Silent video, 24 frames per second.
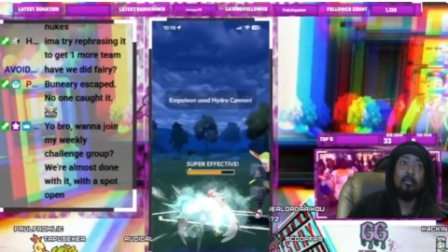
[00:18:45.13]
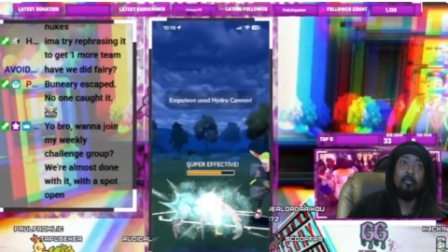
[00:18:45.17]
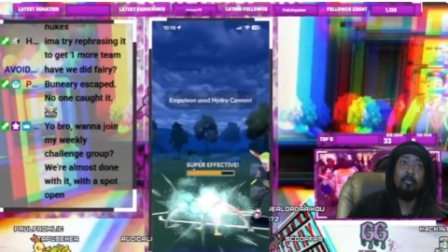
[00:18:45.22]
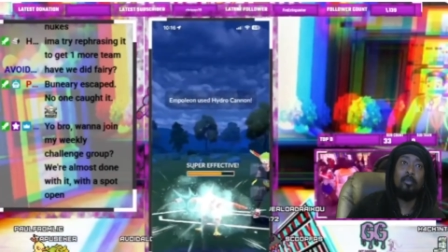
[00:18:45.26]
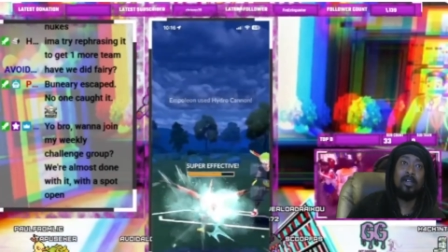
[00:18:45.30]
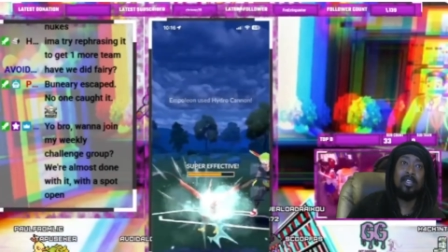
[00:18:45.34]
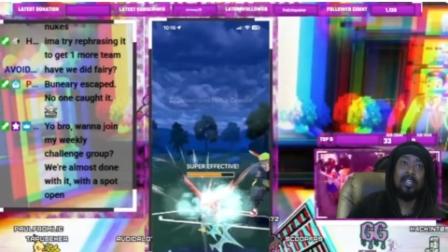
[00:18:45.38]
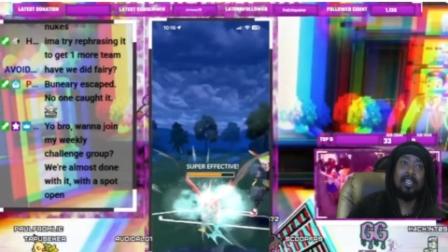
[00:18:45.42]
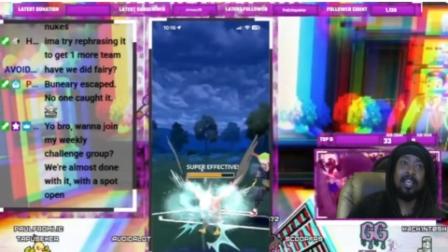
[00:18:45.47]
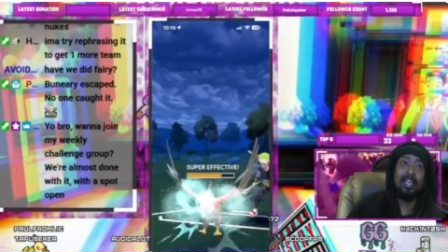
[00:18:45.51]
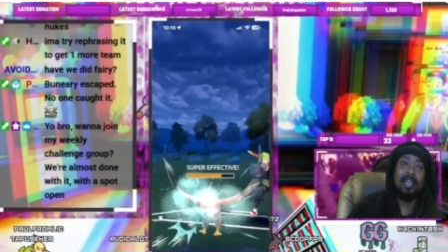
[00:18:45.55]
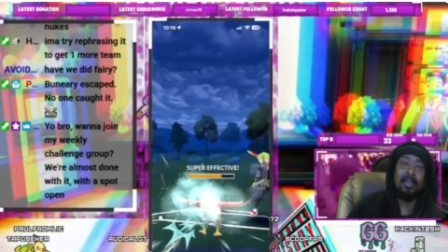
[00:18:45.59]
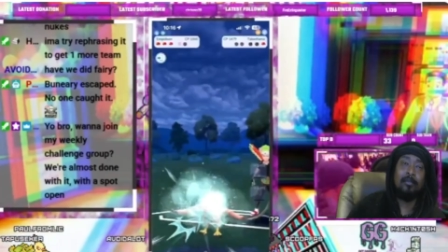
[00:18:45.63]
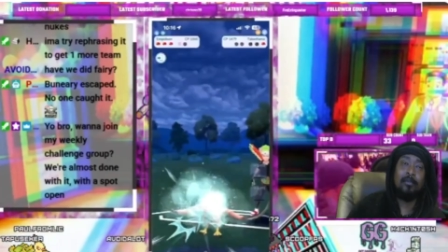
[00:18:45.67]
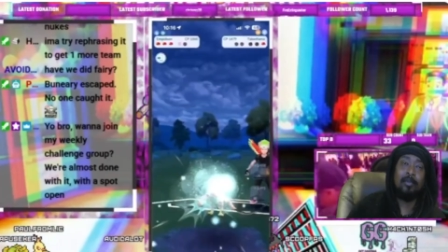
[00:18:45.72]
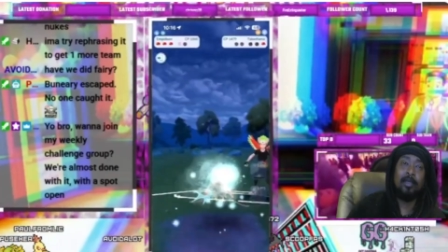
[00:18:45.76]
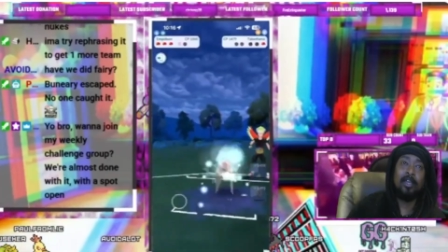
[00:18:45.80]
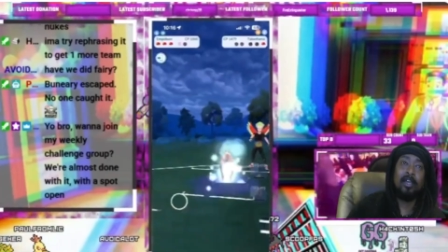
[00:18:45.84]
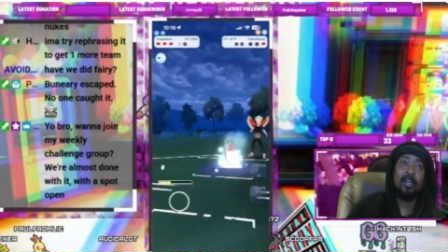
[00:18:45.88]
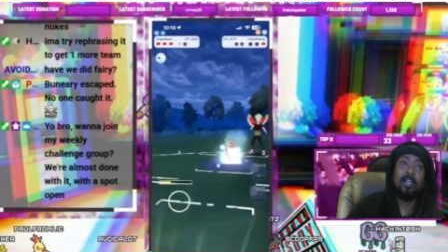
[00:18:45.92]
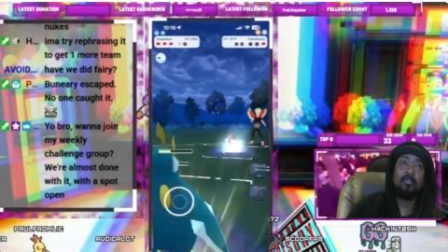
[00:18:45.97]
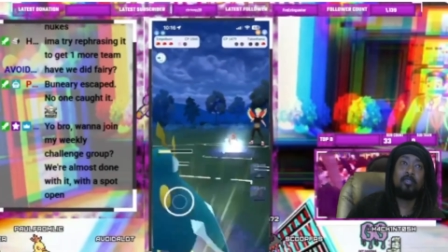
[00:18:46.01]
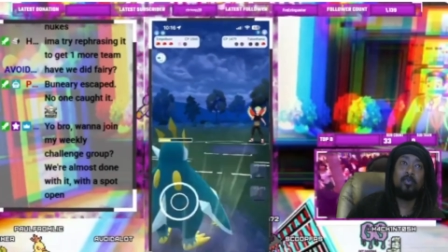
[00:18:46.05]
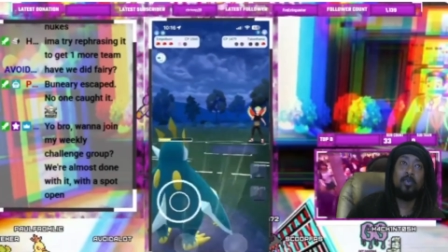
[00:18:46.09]
yeah,
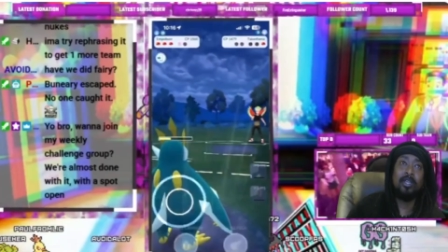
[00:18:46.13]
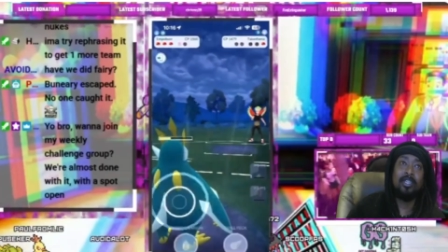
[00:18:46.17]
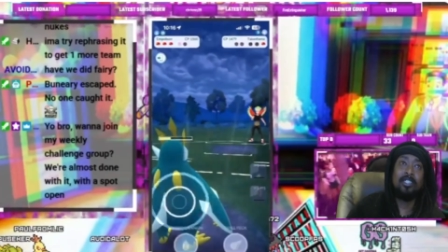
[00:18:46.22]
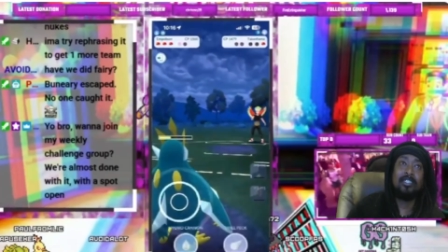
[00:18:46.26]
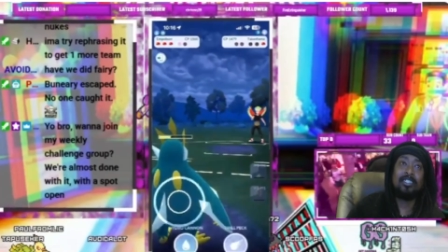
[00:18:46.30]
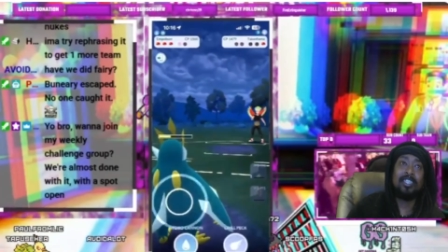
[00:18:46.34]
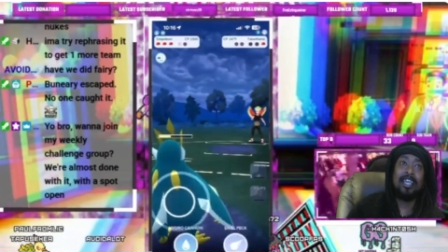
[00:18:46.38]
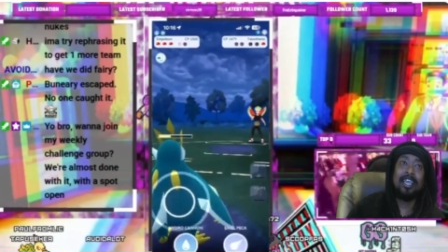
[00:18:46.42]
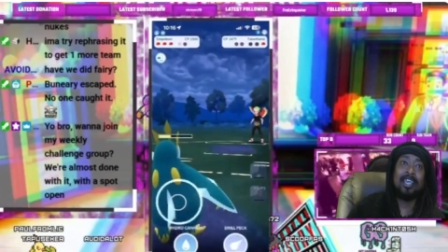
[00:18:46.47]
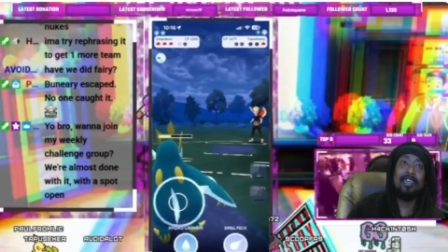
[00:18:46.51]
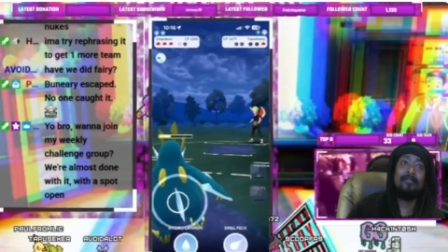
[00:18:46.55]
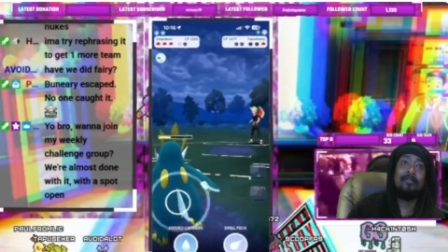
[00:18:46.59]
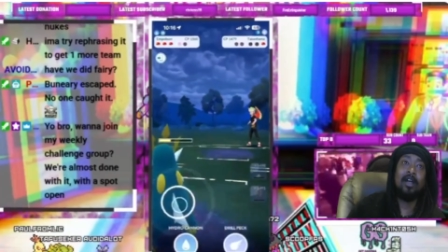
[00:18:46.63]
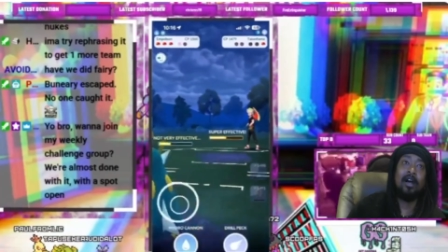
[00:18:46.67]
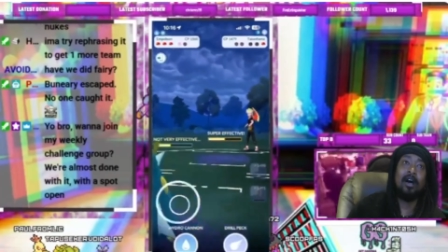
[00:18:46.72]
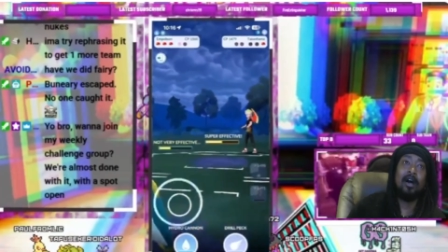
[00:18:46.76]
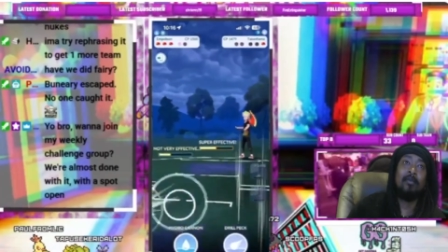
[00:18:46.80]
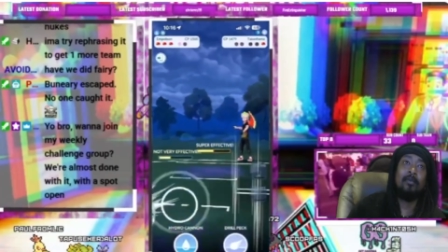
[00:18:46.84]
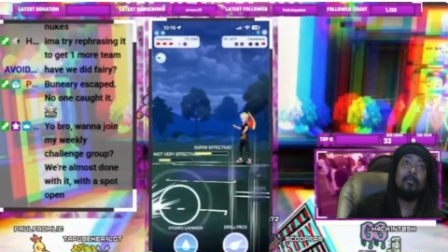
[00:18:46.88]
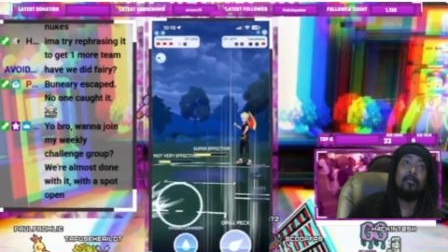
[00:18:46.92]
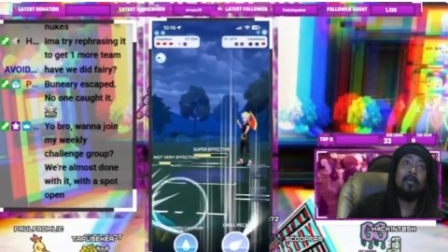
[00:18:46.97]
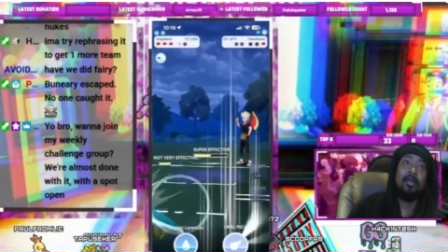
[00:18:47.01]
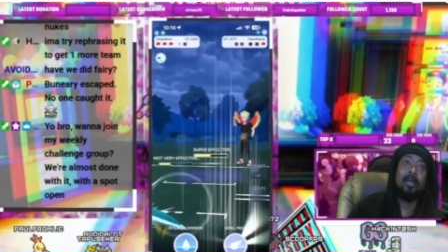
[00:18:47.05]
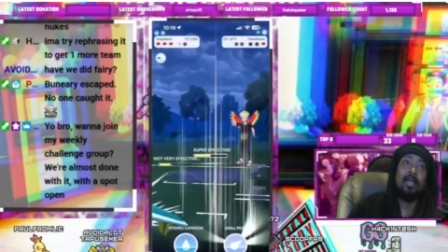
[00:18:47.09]
because we saved
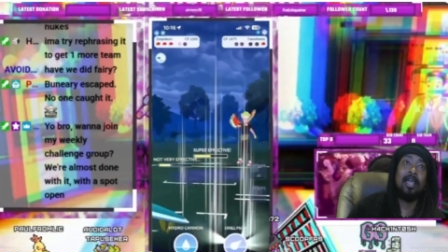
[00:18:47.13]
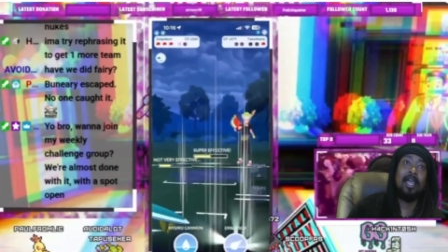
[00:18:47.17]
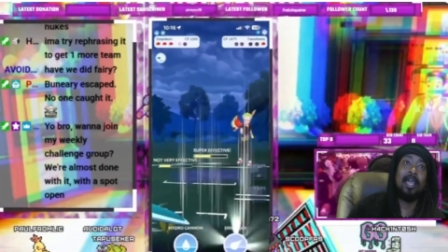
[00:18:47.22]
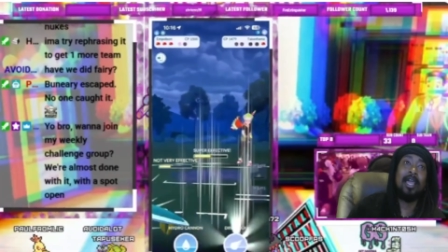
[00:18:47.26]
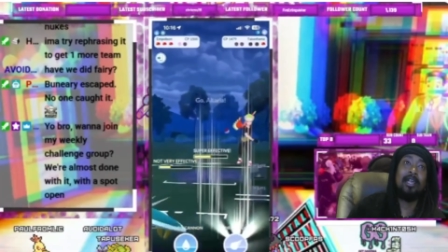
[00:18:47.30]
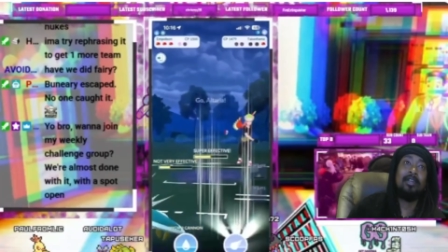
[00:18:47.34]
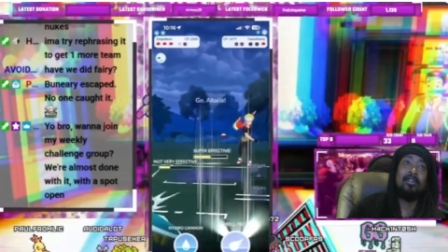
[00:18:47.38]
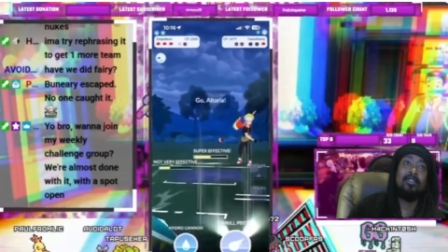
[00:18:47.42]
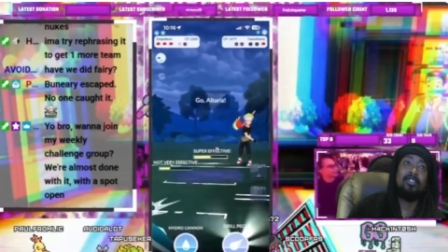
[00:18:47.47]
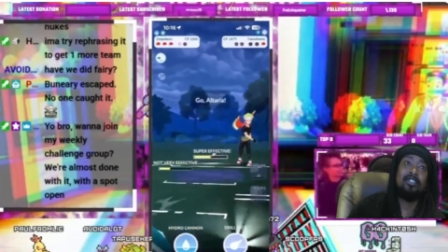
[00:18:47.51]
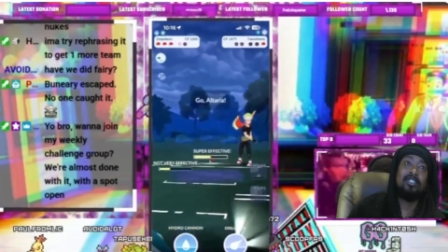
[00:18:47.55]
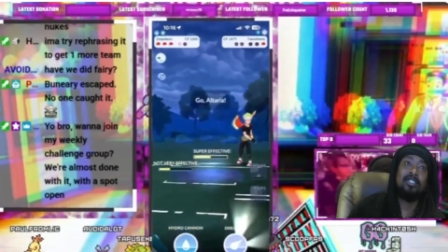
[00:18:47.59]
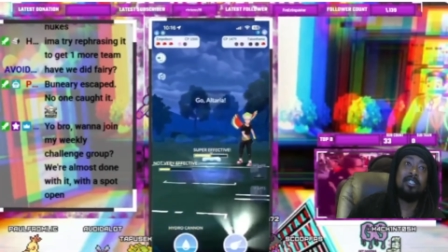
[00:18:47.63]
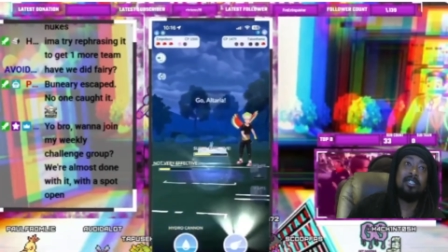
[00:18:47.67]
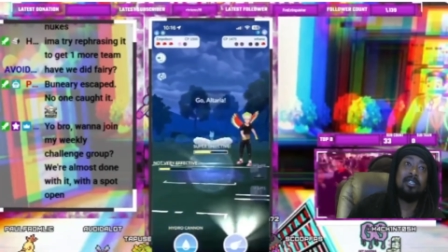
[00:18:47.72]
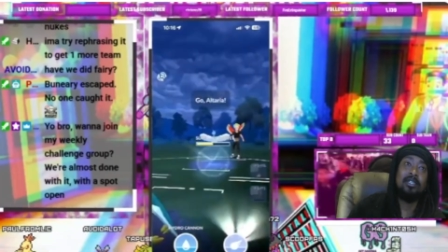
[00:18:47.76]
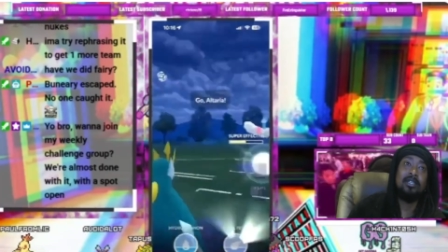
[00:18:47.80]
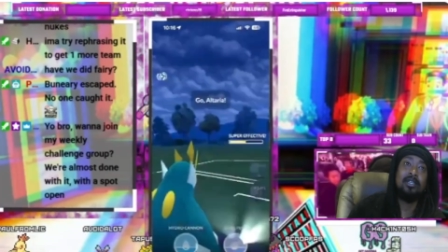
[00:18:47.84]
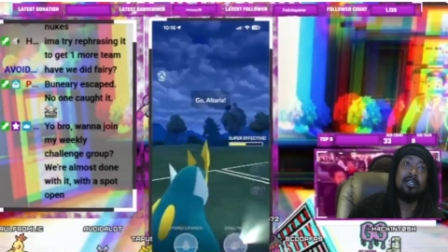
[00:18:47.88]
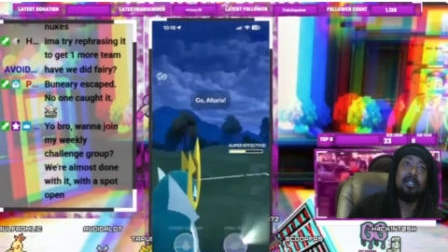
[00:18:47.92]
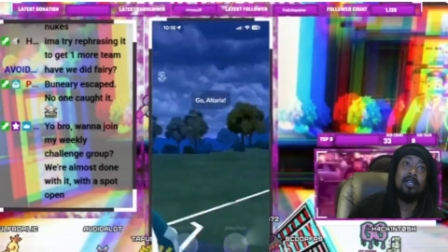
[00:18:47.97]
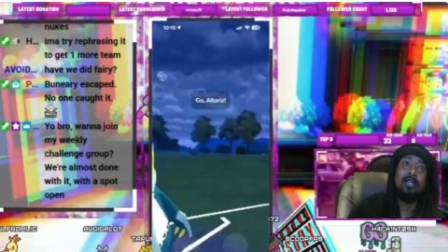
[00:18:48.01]
up energy